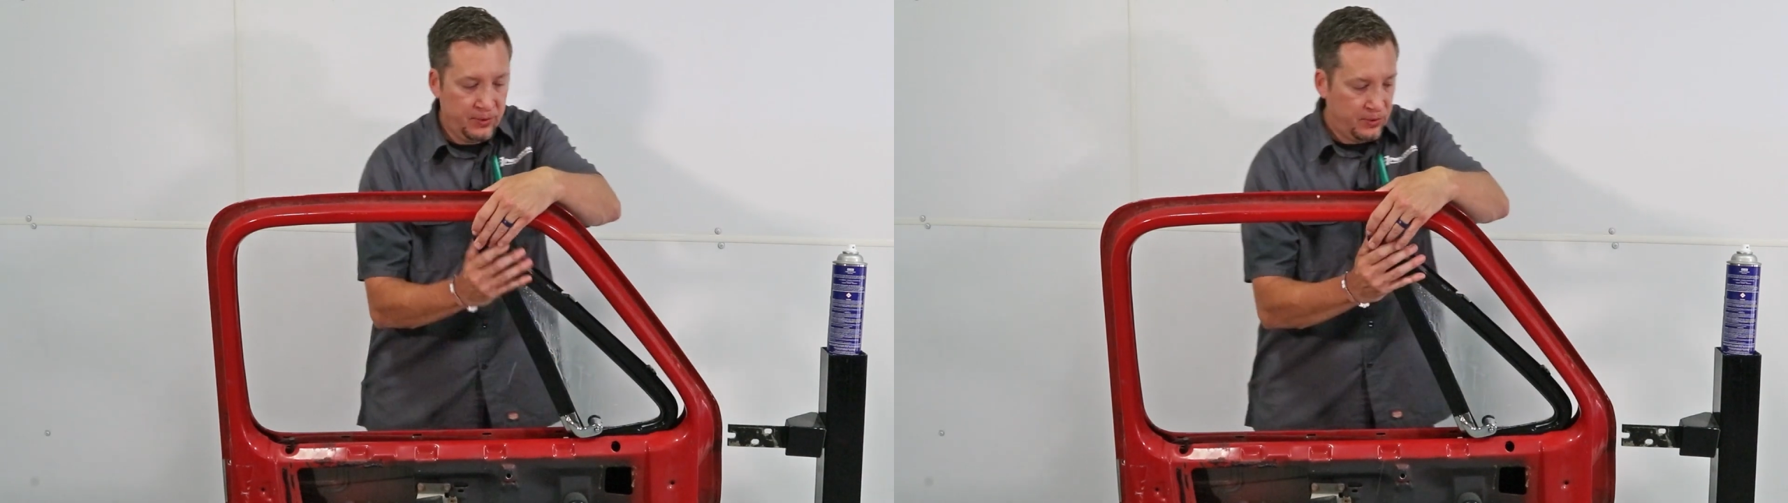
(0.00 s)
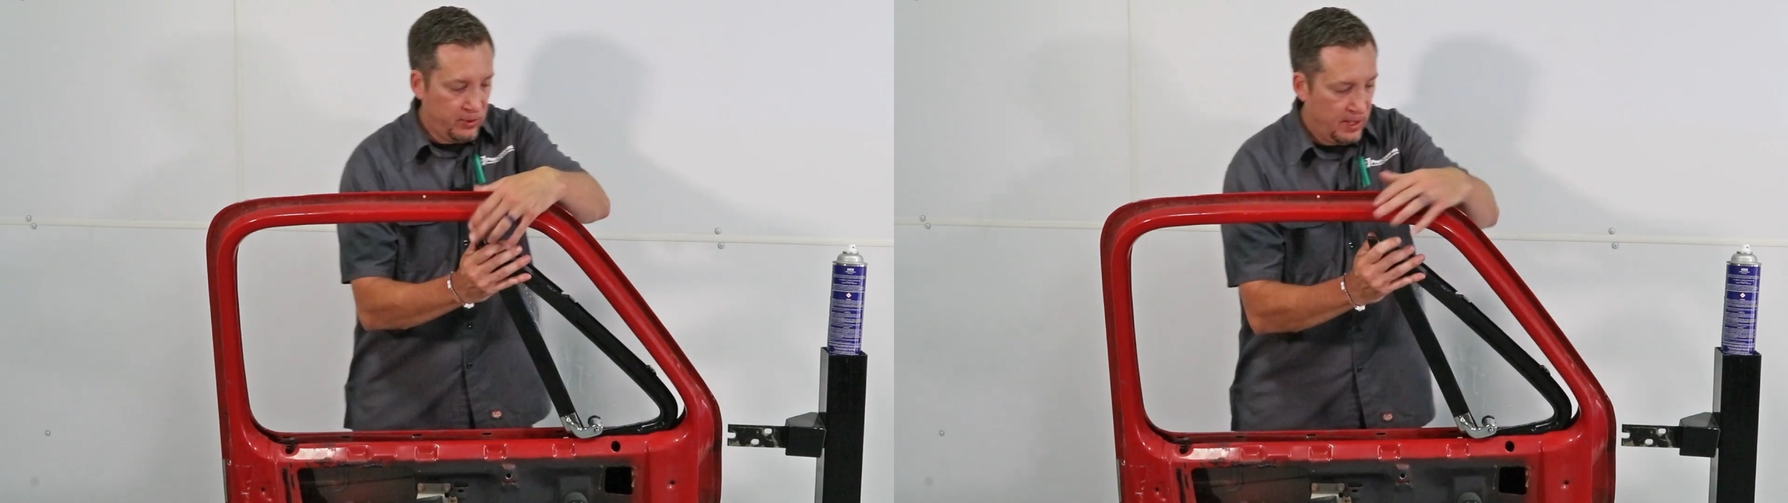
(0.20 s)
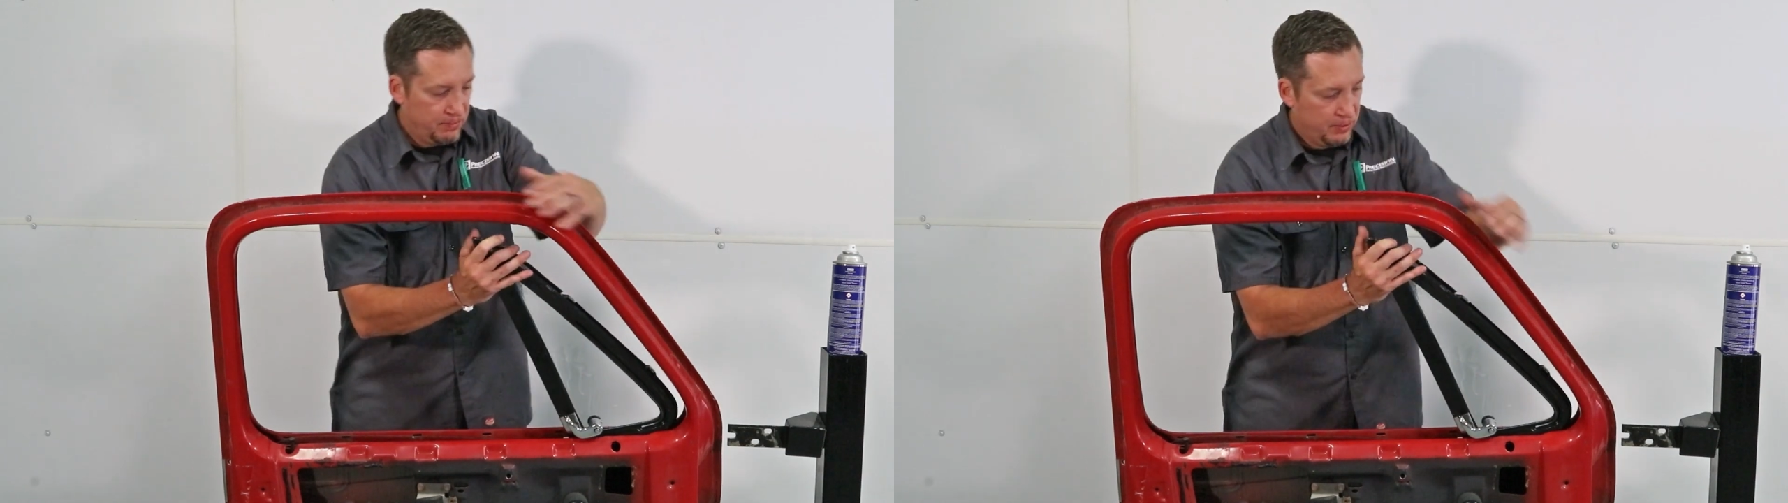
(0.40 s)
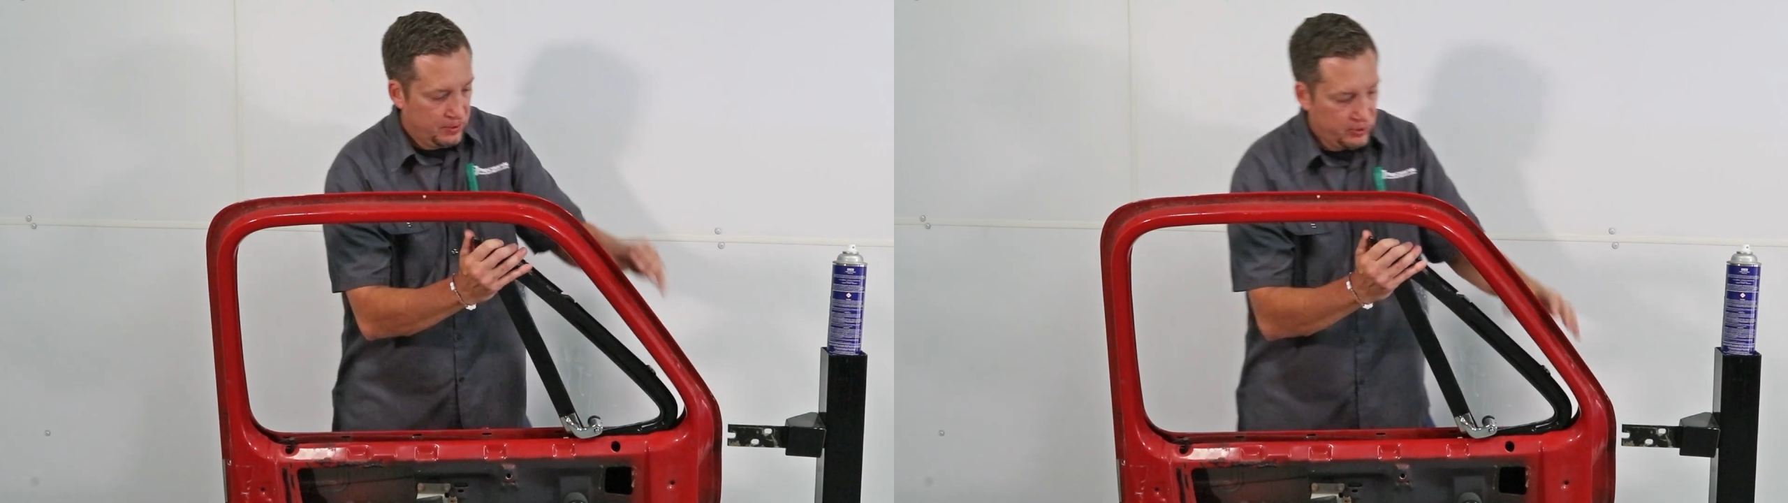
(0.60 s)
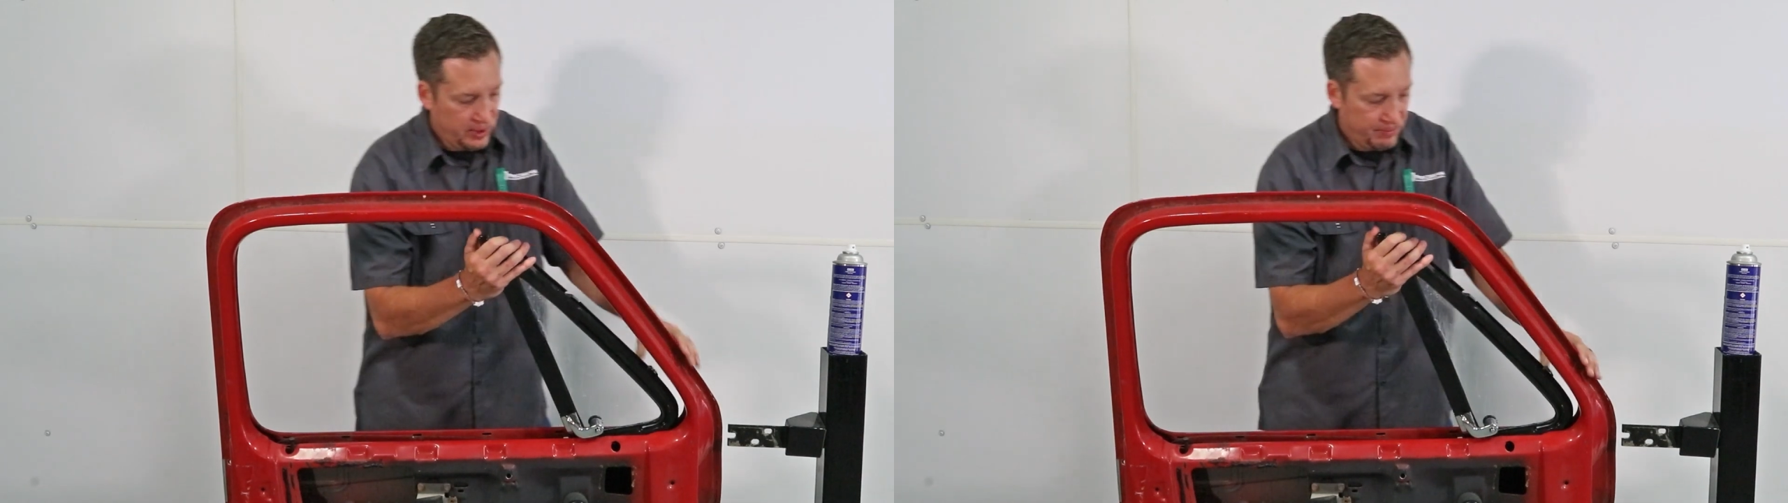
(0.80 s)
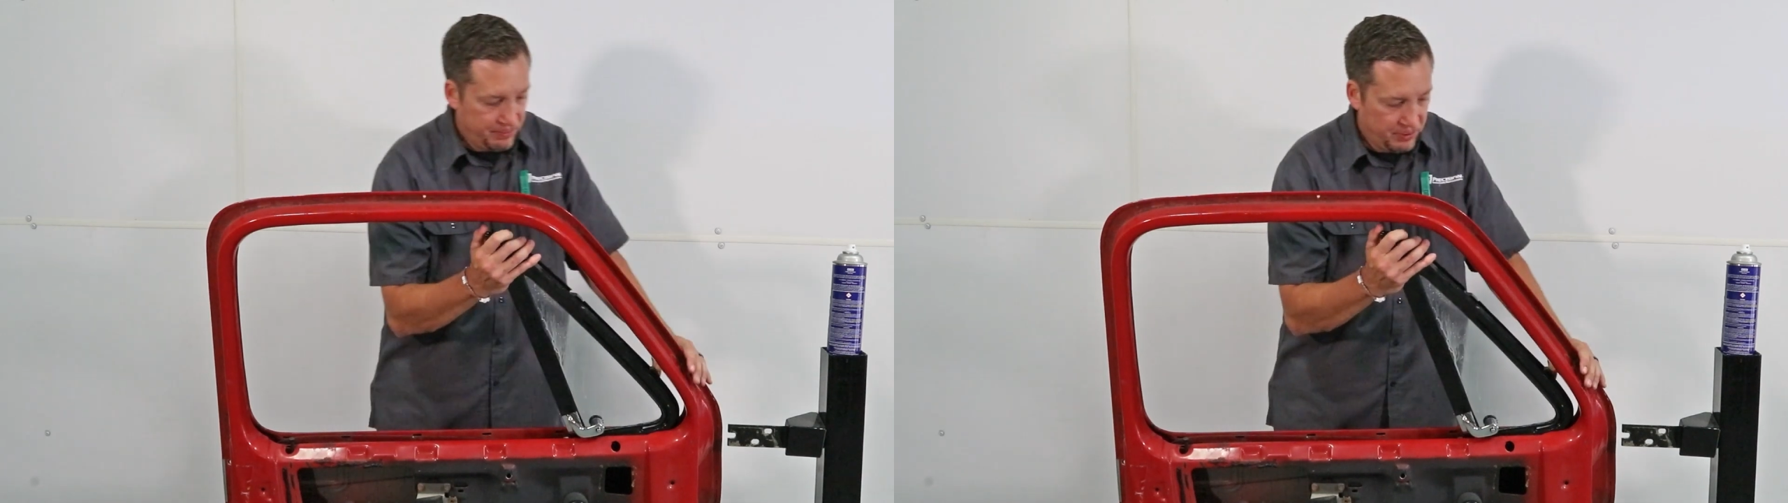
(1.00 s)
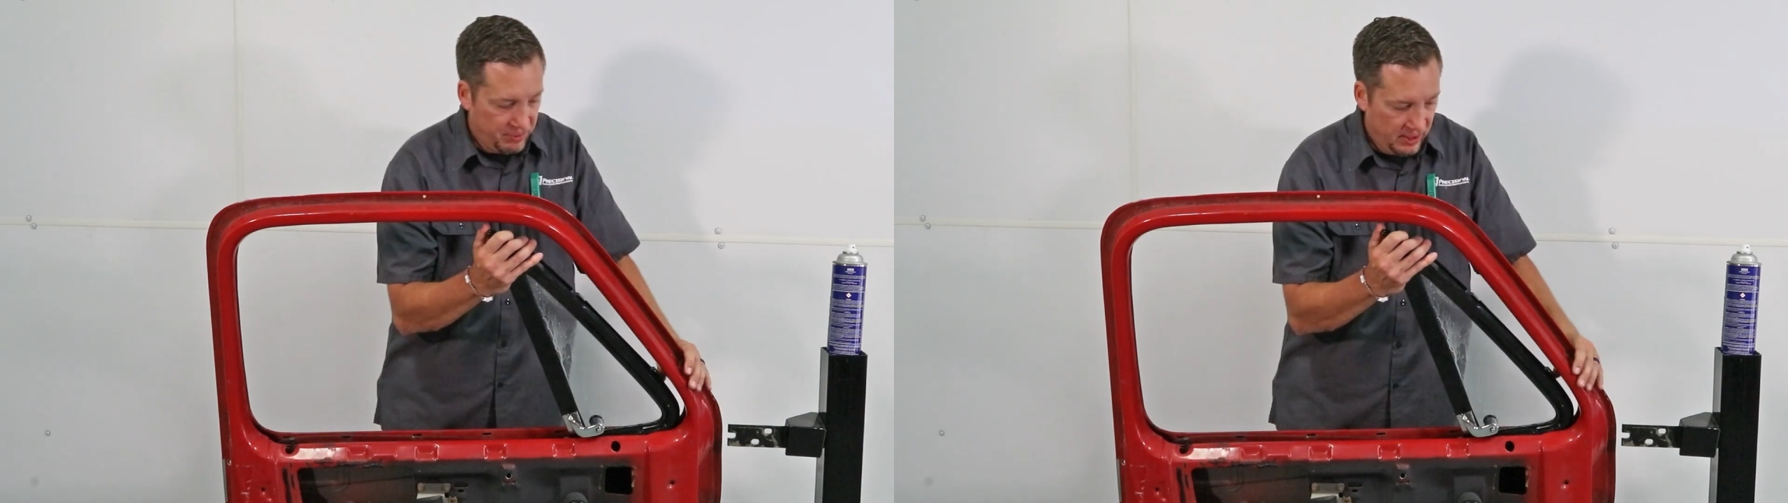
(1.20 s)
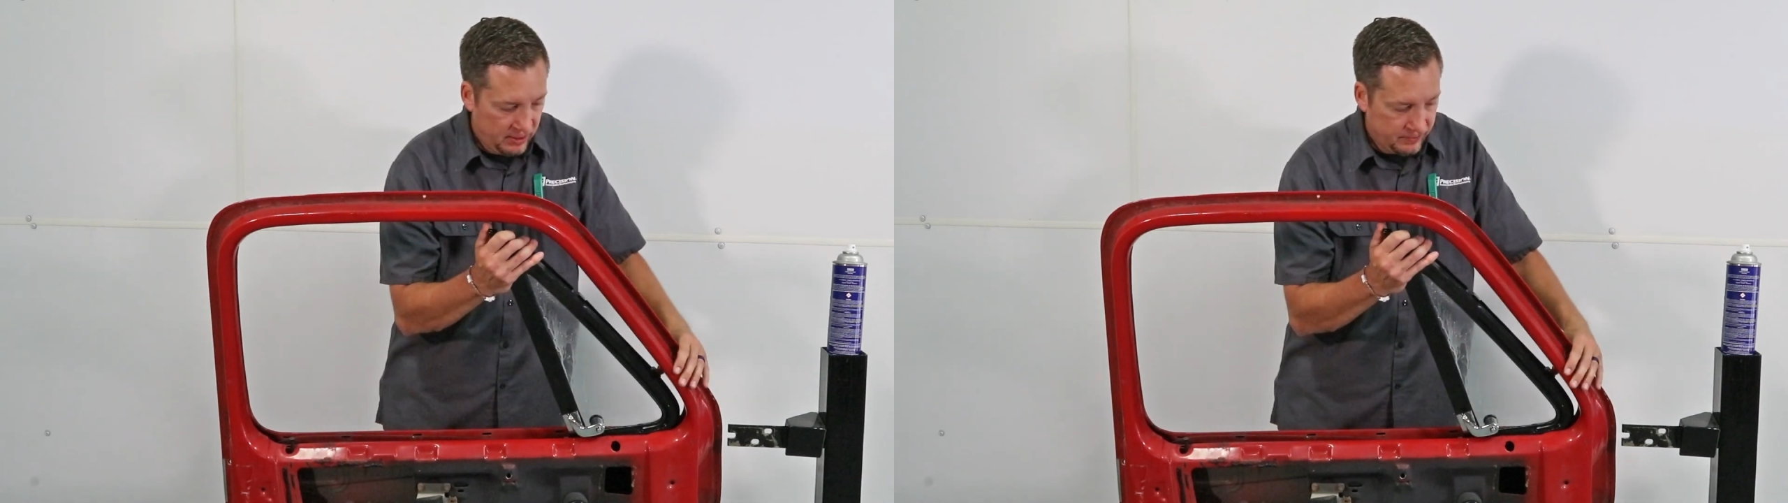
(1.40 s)
don't scrape up your
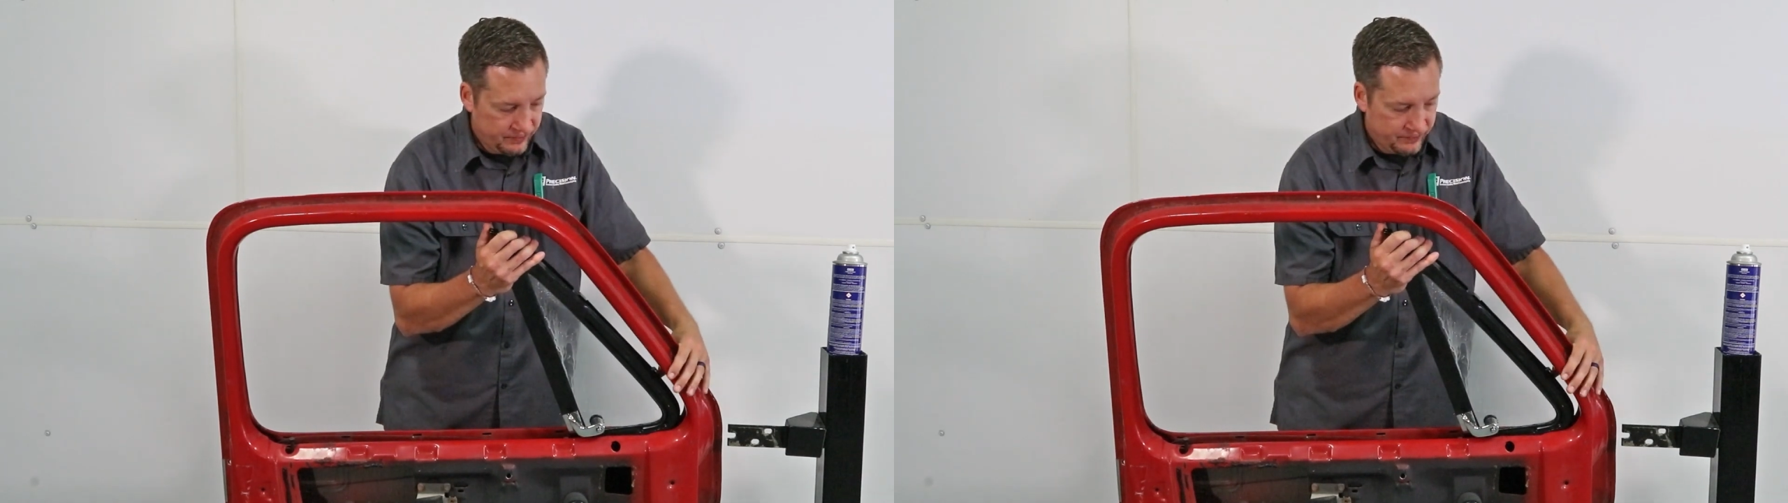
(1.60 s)
paint.